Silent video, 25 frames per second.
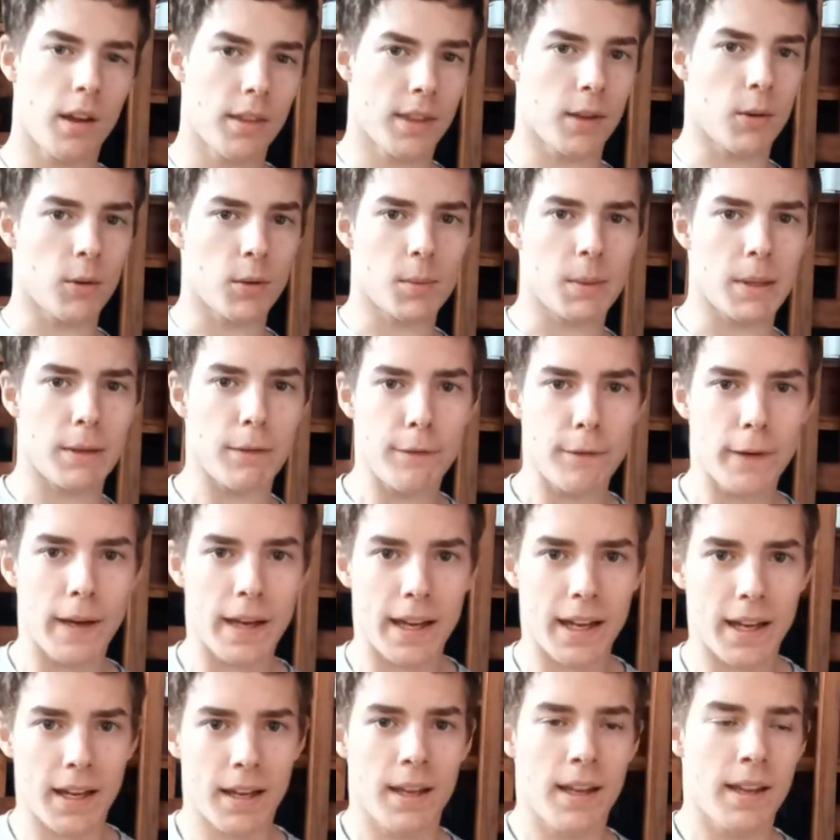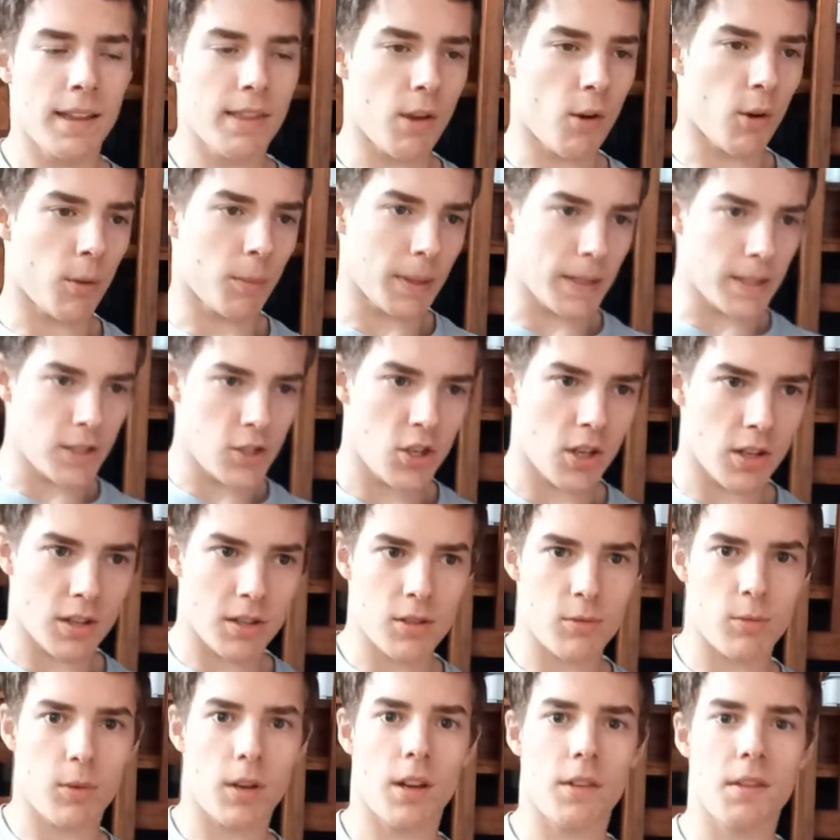They would be fair, they would be
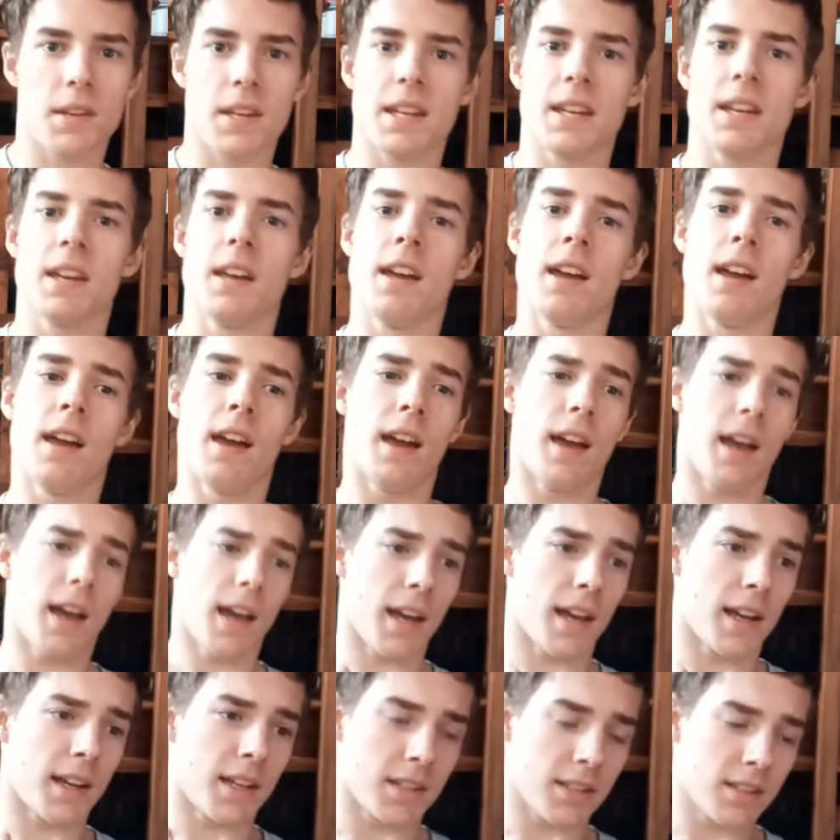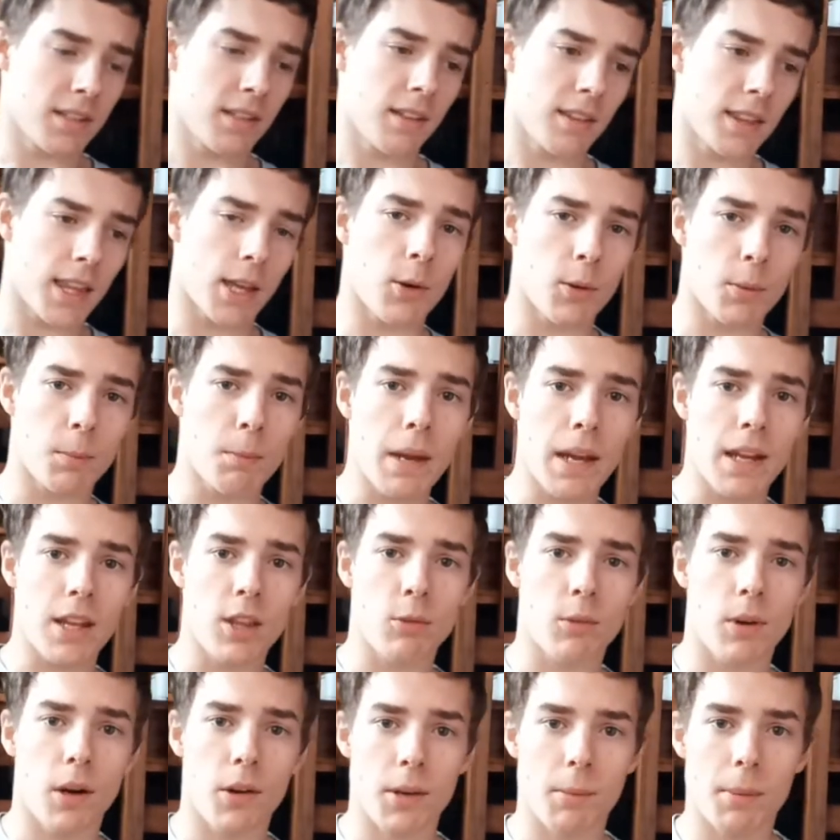justworthy, and they would make
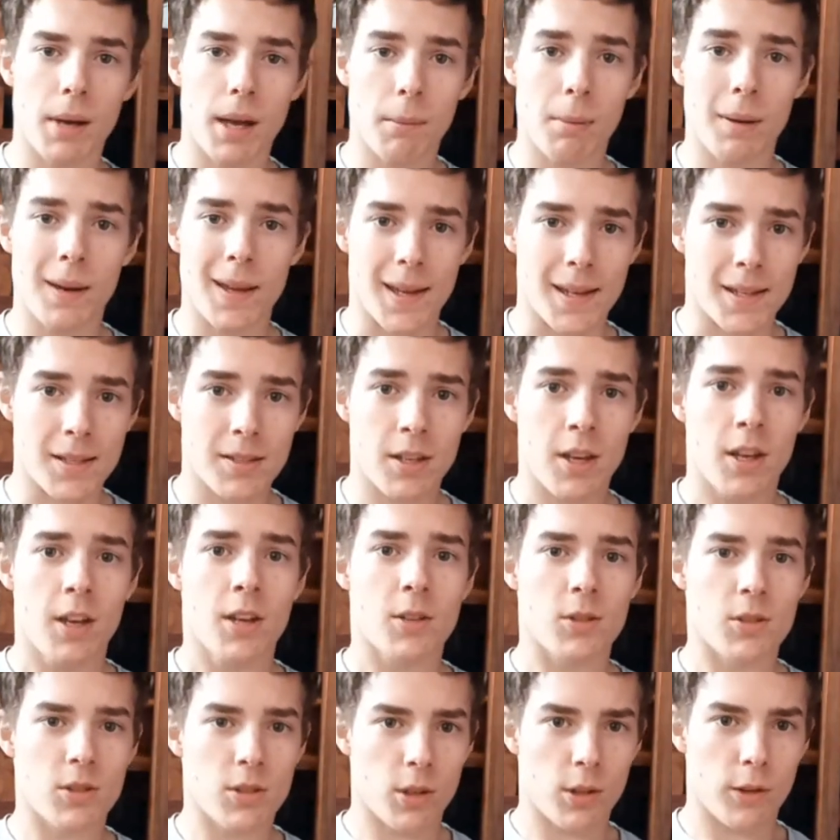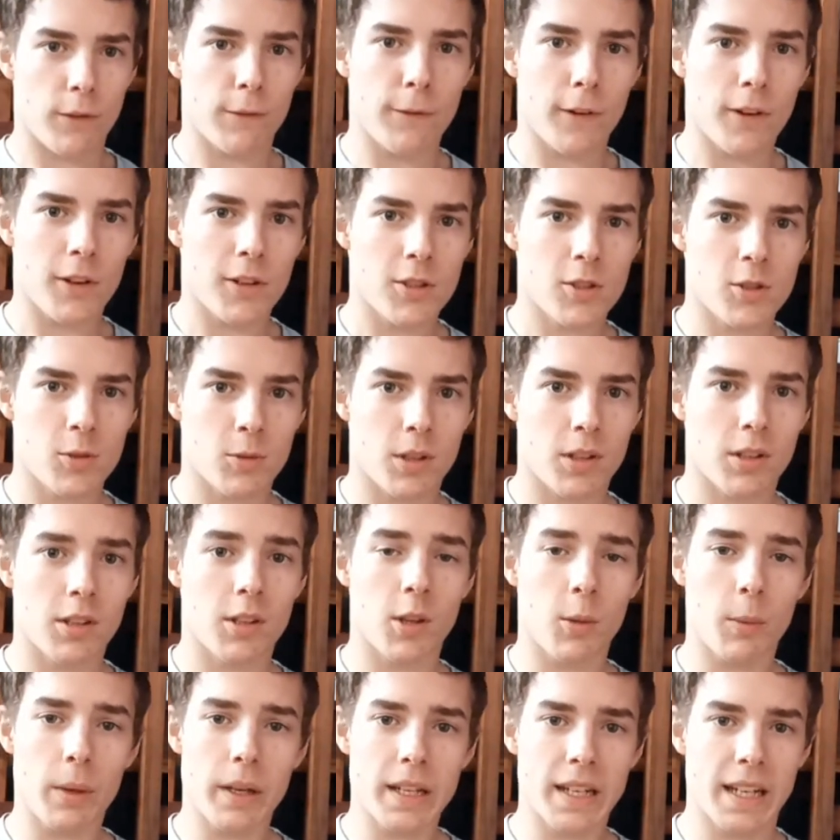the world a better place. So the first one
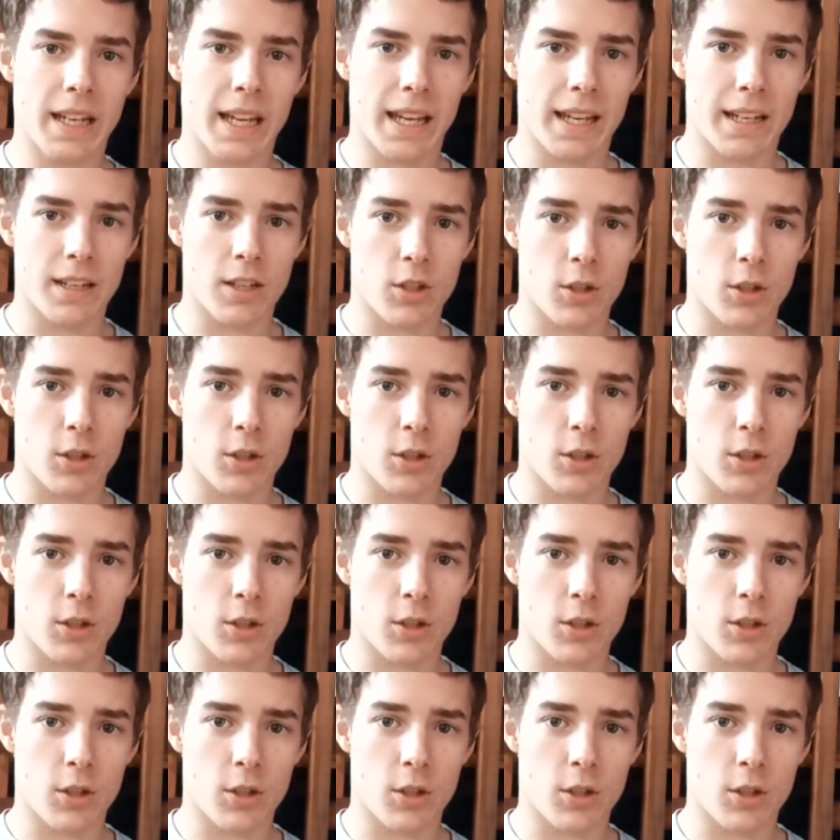that we're going to get